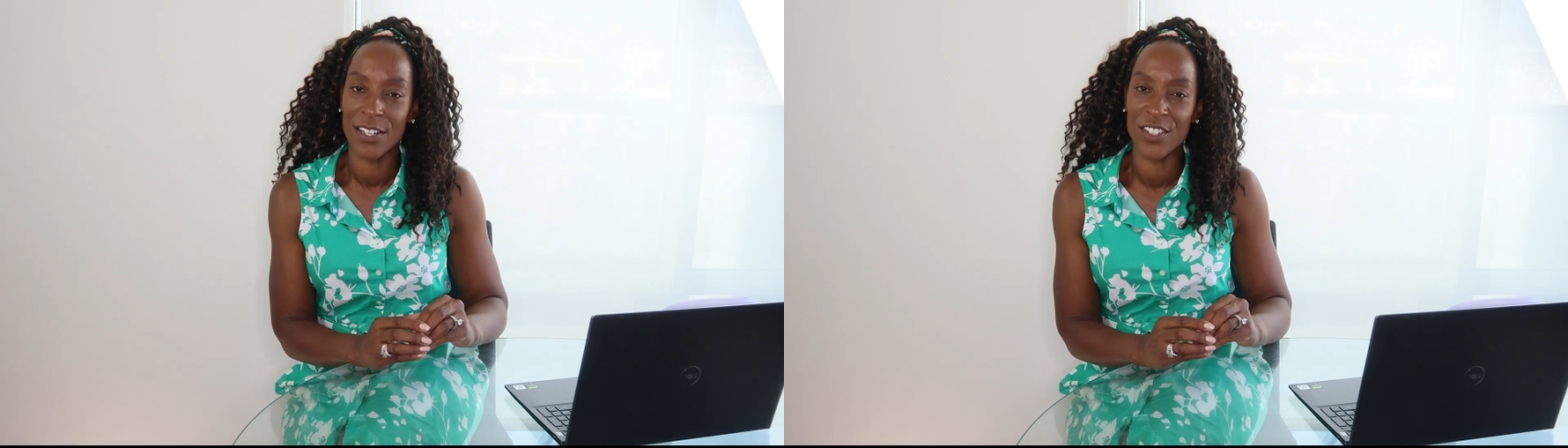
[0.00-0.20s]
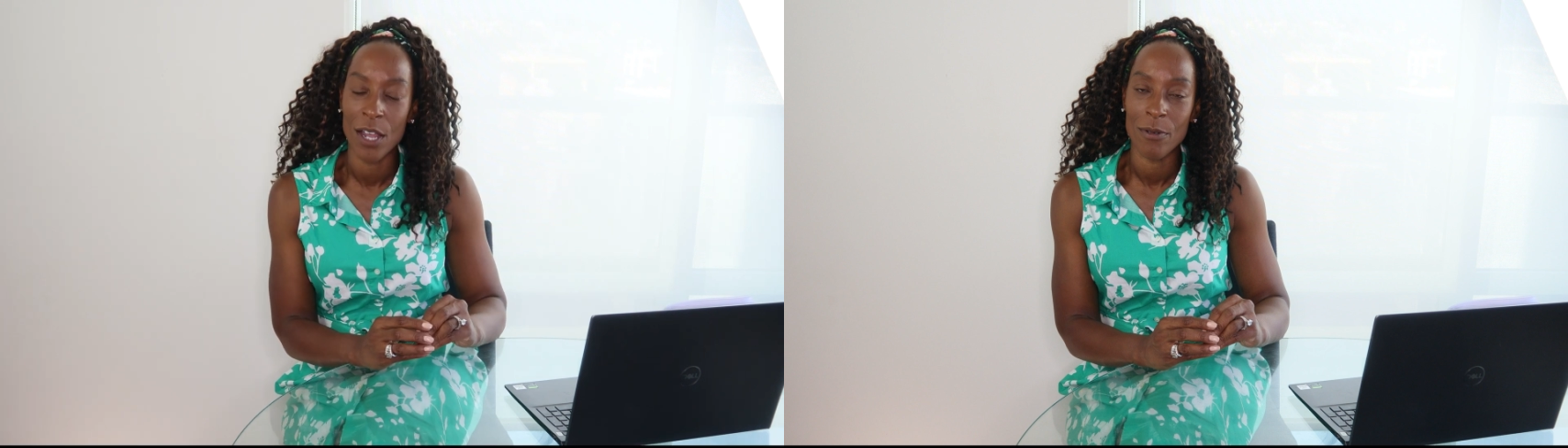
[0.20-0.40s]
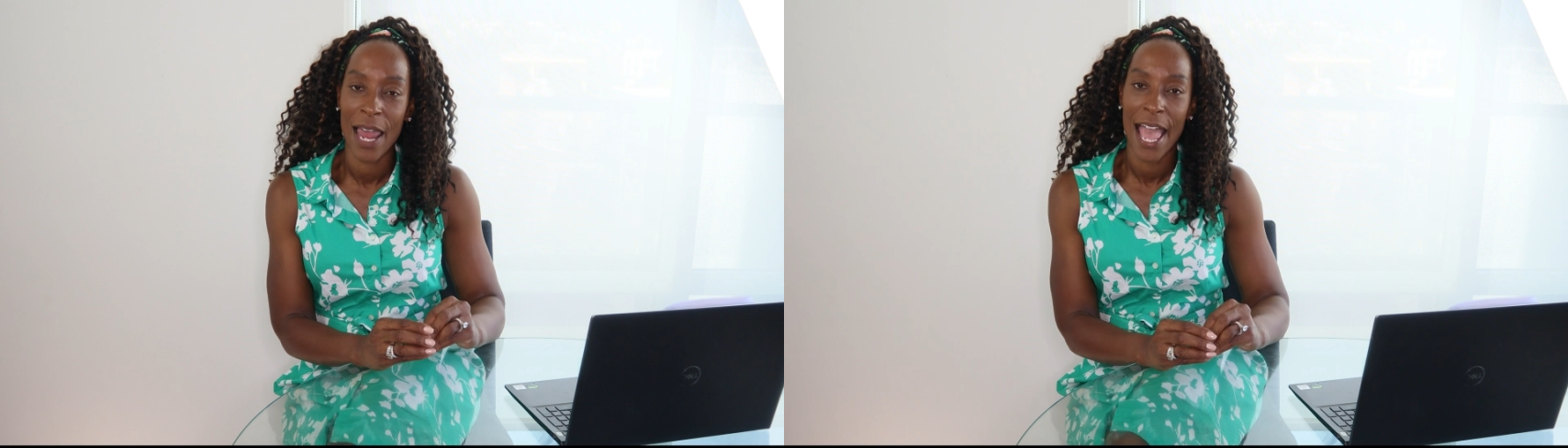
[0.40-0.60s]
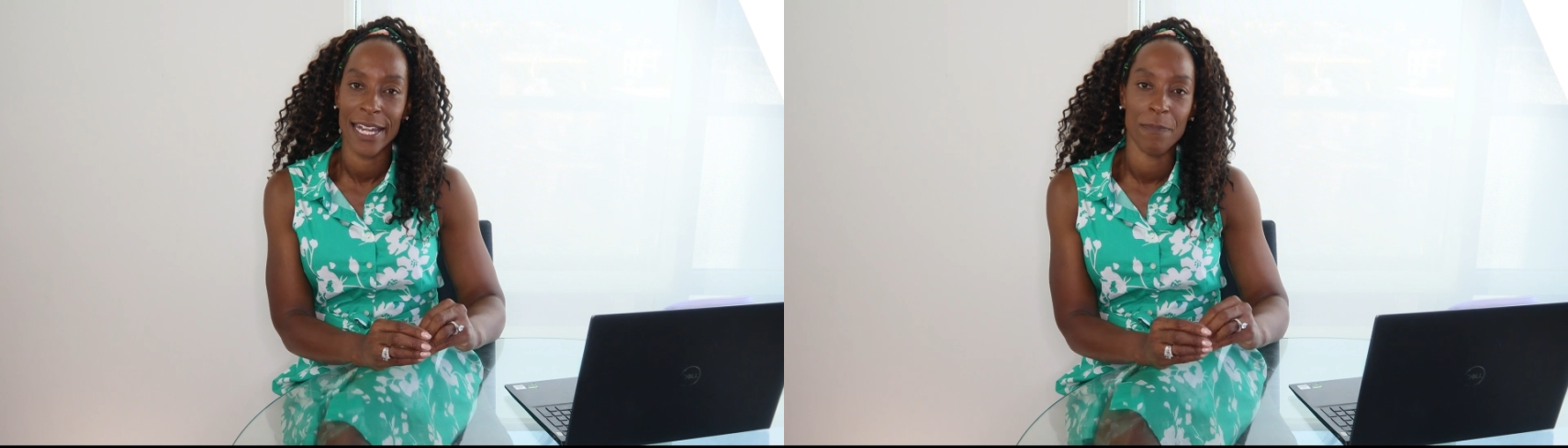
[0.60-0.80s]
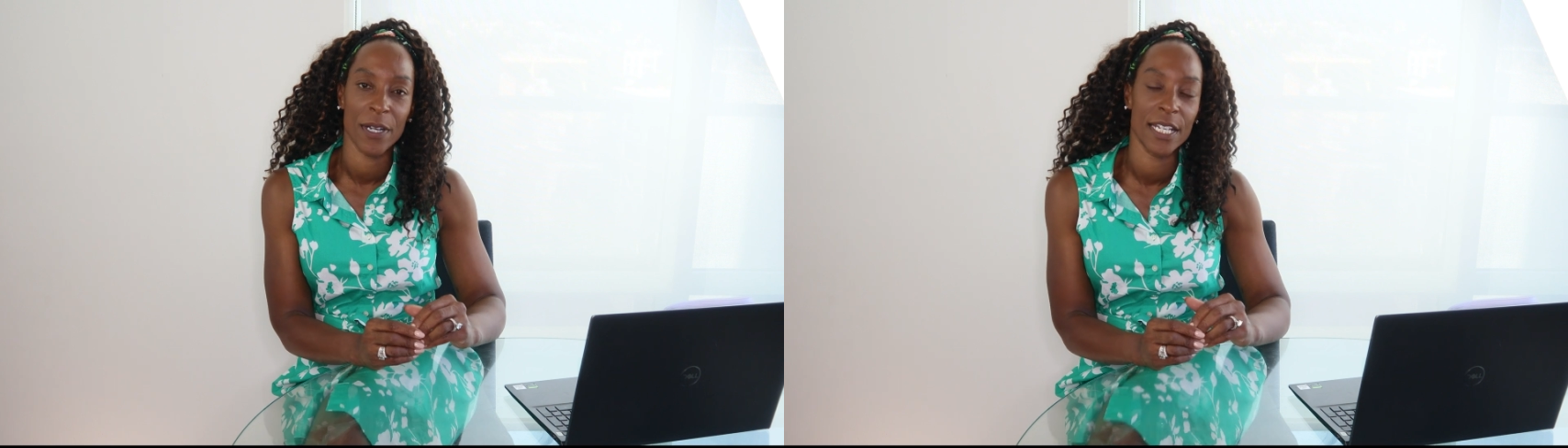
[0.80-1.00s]
Don't let
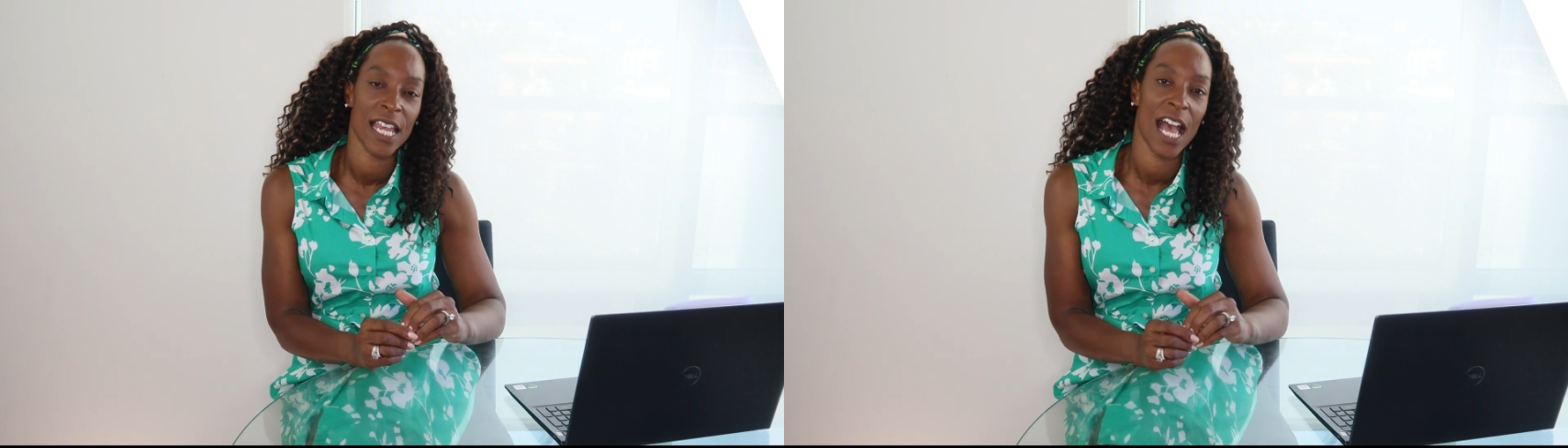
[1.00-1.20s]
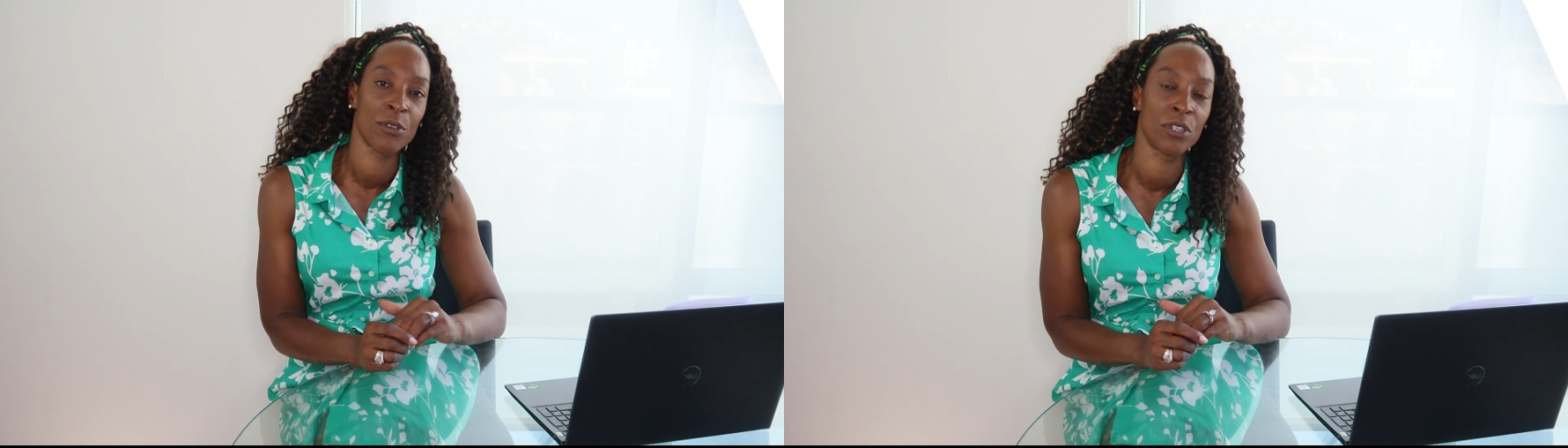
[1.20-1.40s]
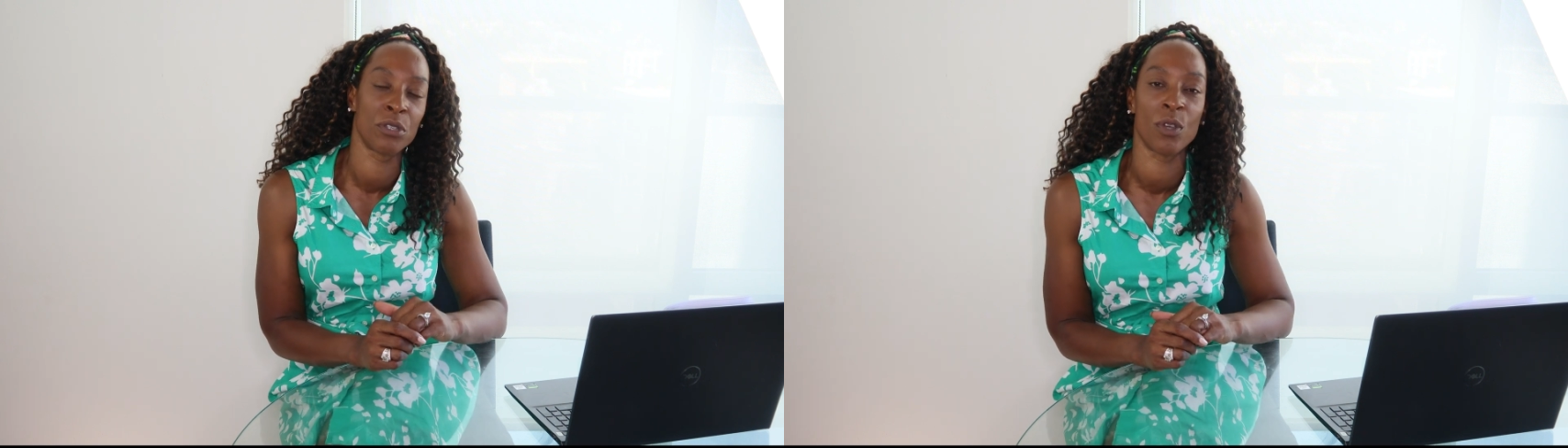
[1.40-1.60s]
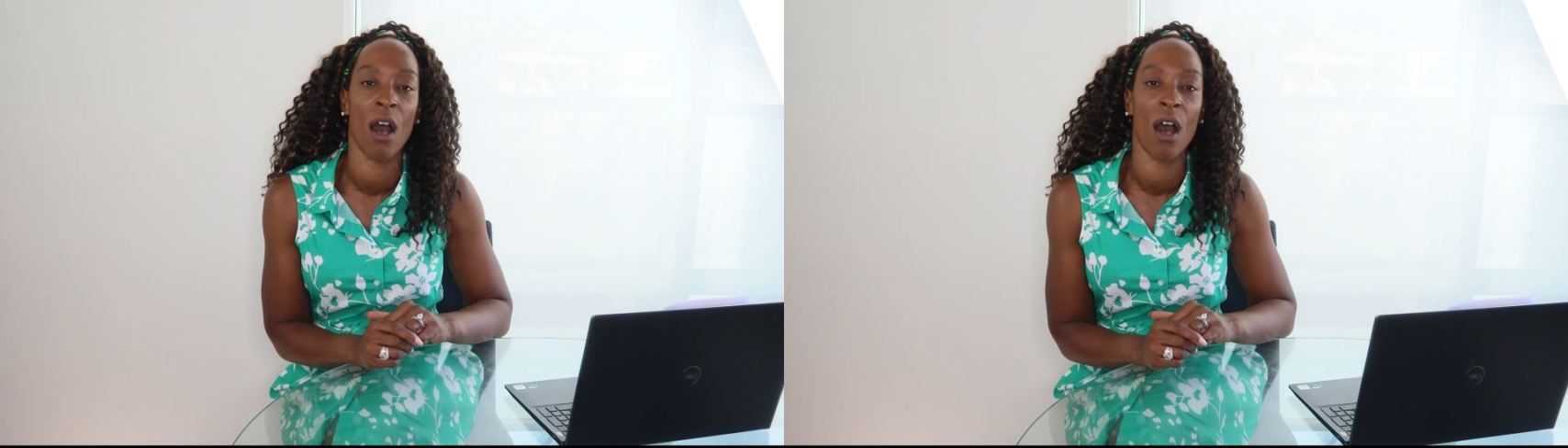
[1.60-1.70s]
anybody tell you you